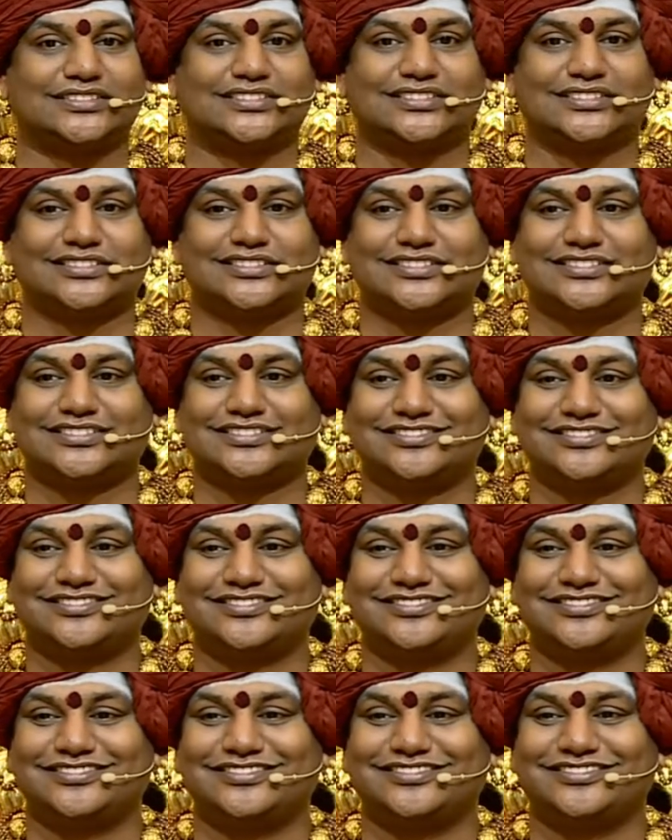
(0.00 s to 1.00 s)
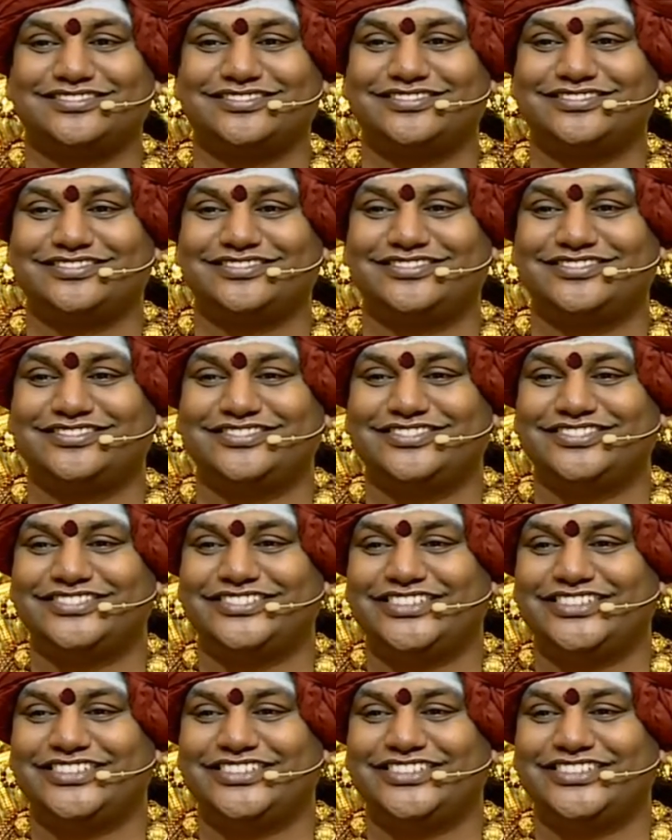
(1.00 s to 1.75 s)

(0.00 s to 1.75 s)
(no one is talking)